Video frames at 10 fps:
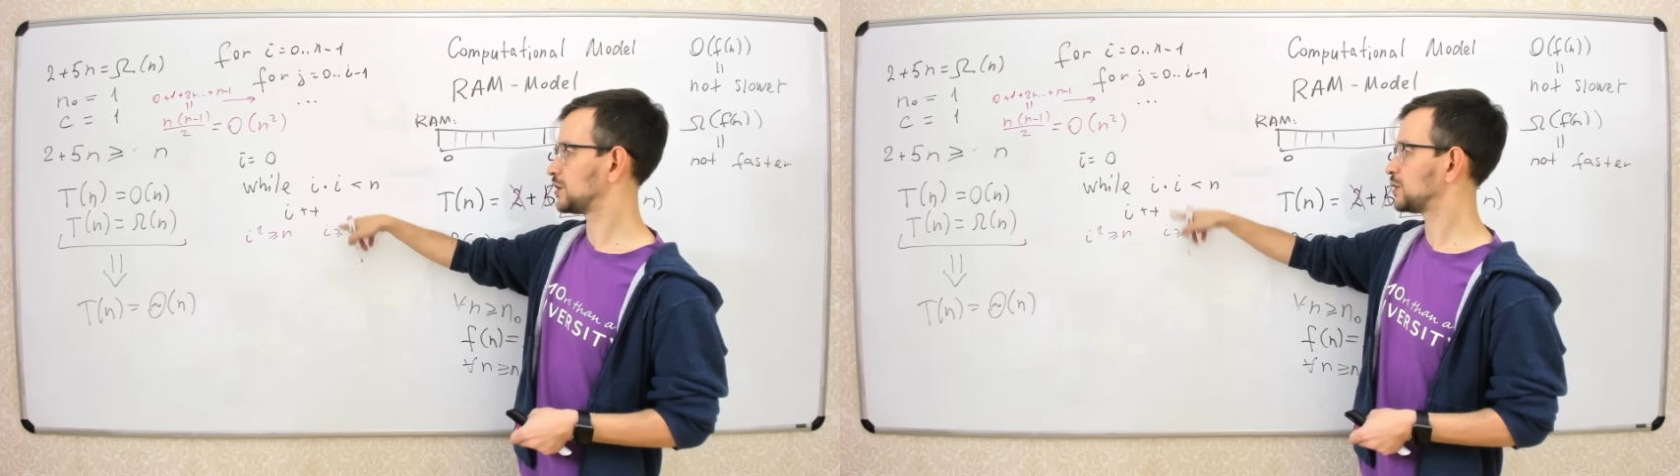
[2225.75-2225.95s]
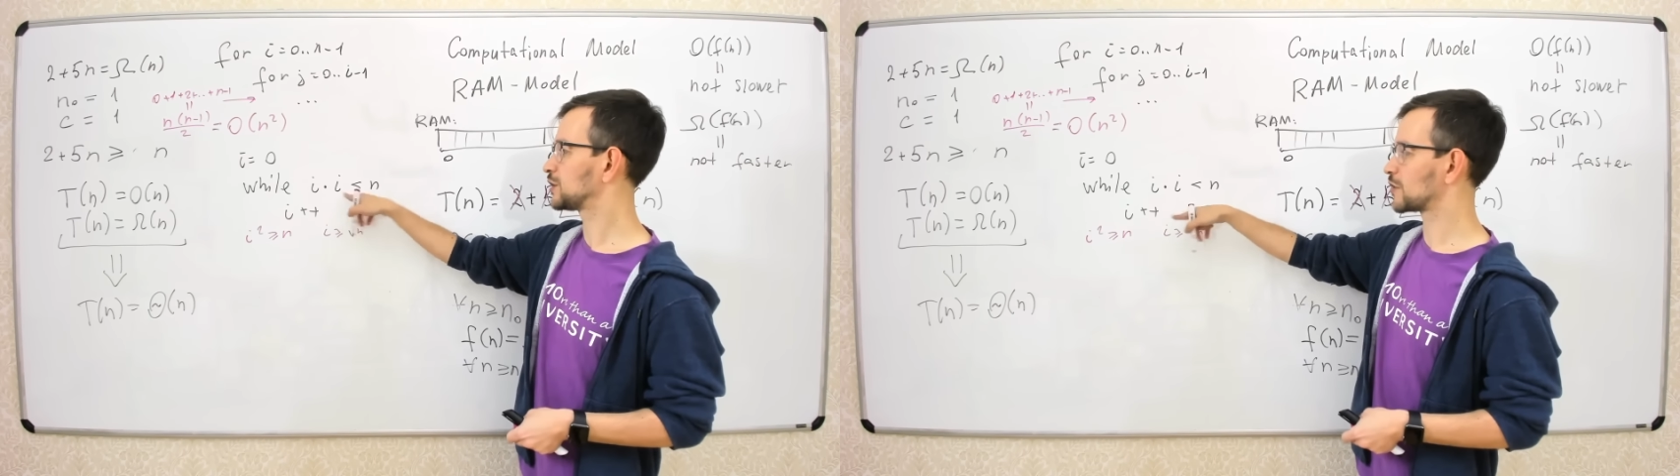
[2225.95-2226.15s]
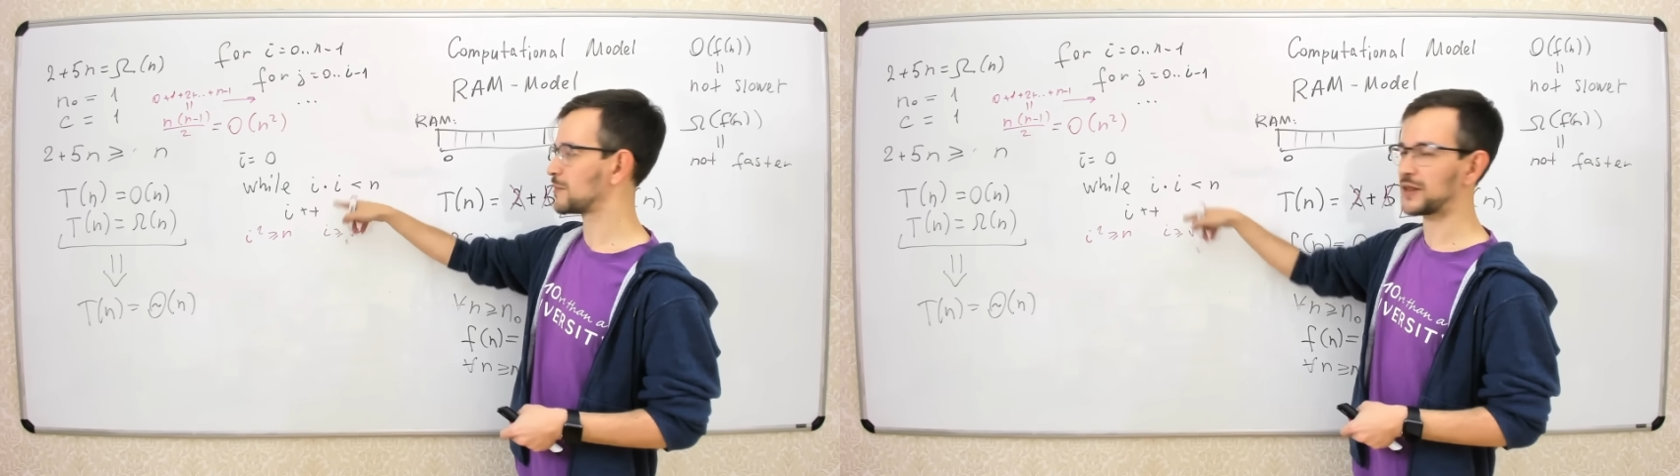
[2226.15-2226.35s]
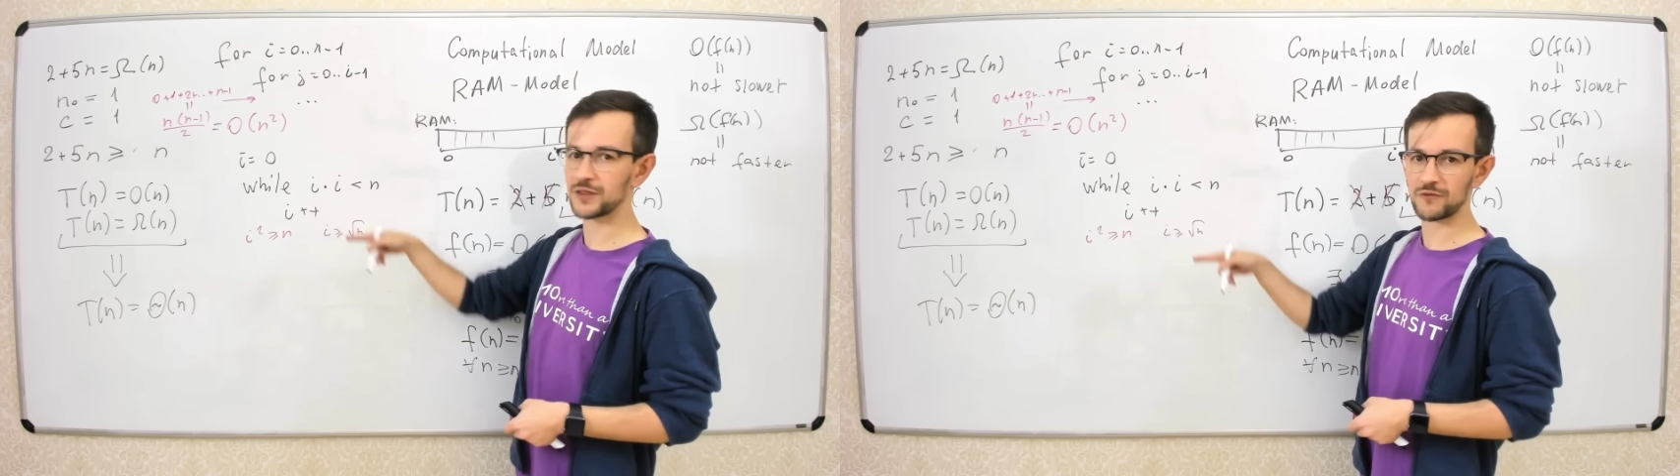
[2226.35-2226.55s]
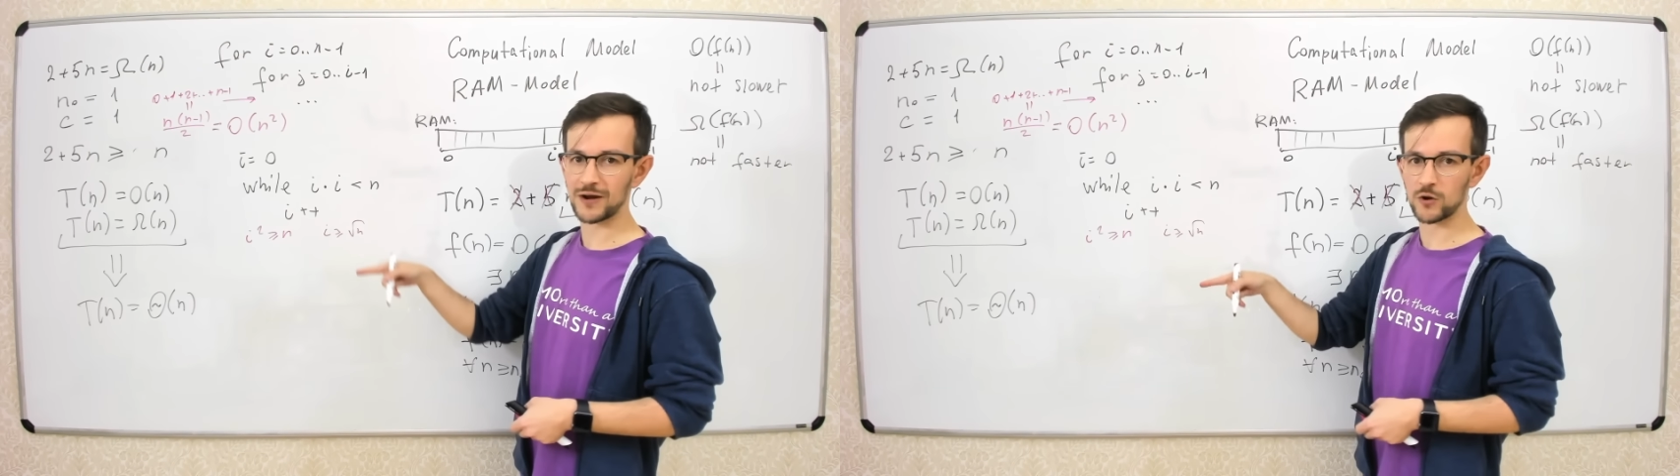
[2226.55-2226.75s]
increment
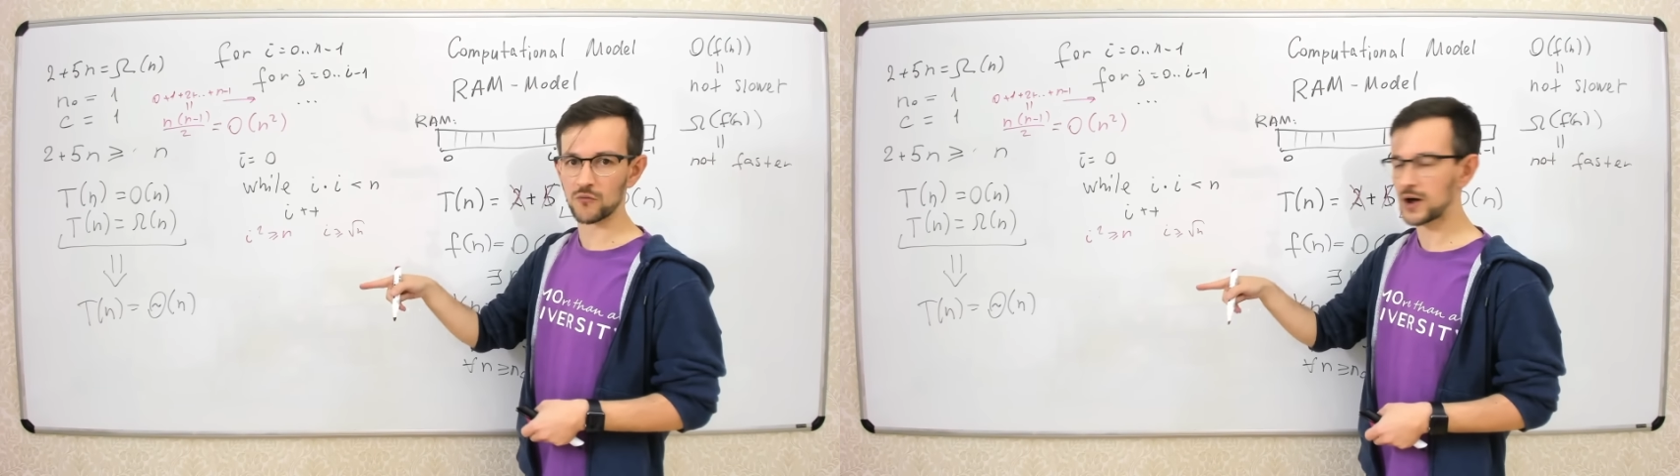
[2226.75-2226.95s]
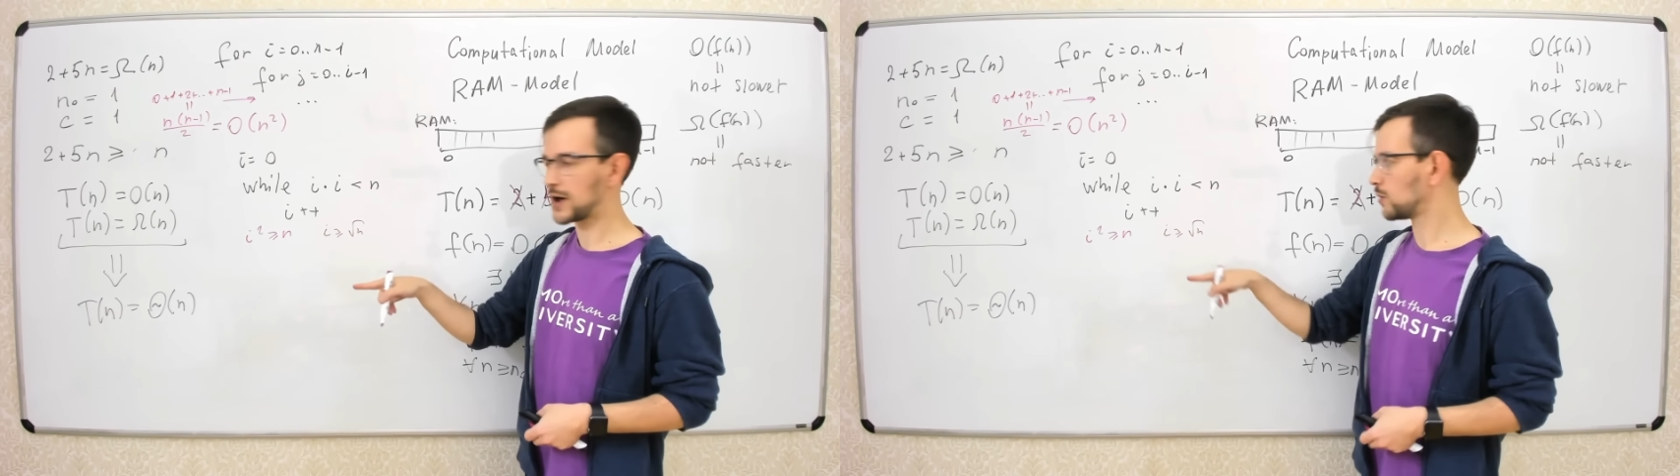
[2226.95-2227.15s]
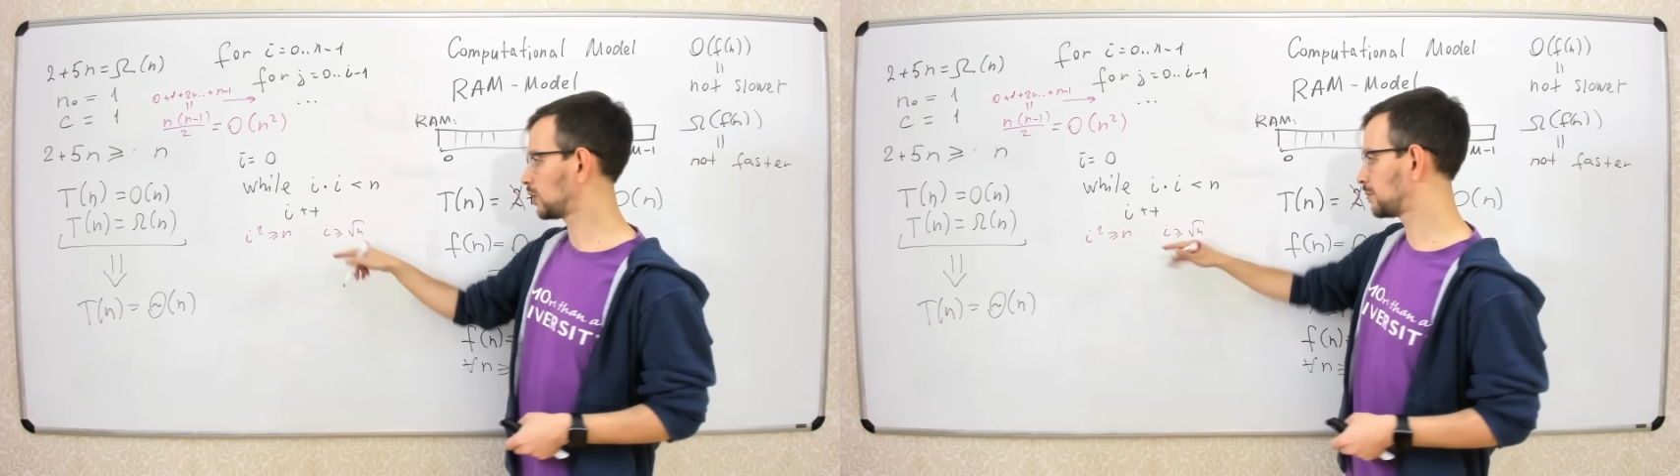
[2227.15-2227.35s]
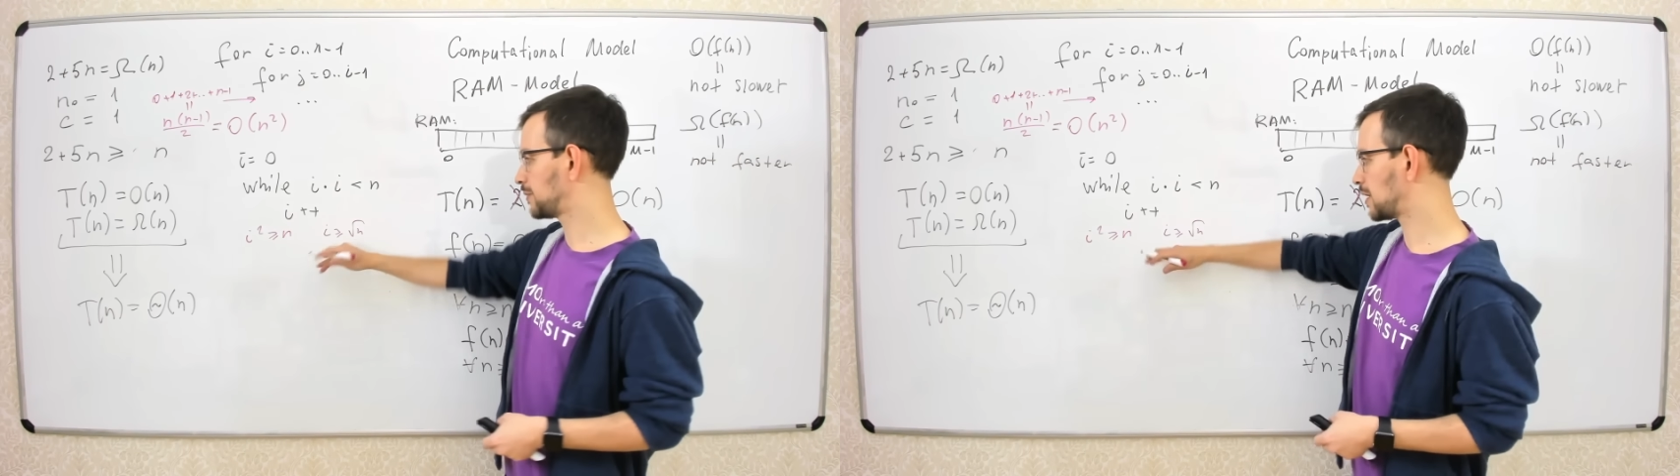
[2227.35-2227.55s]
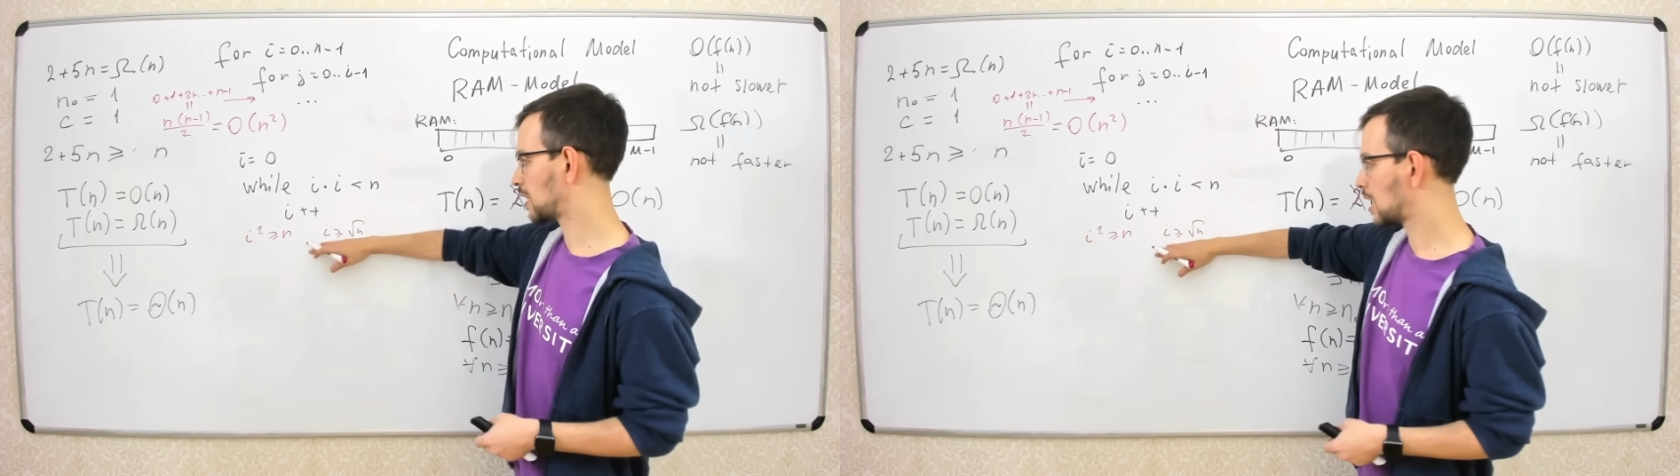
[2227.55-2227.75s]
the value of I will
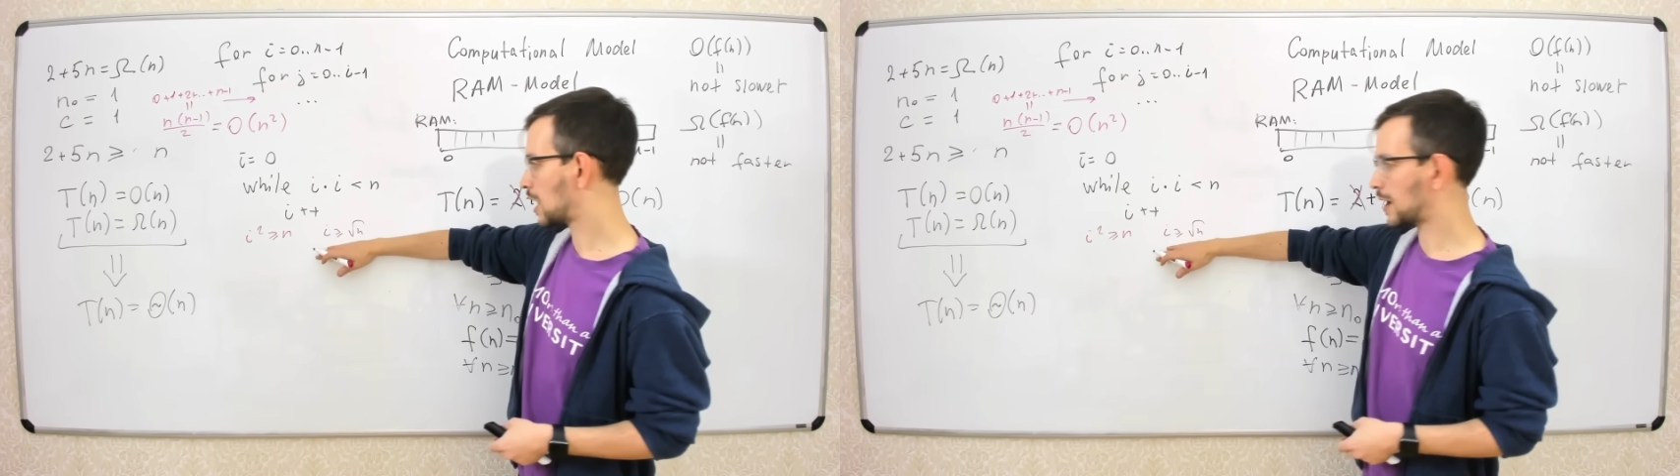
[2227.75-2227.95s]
be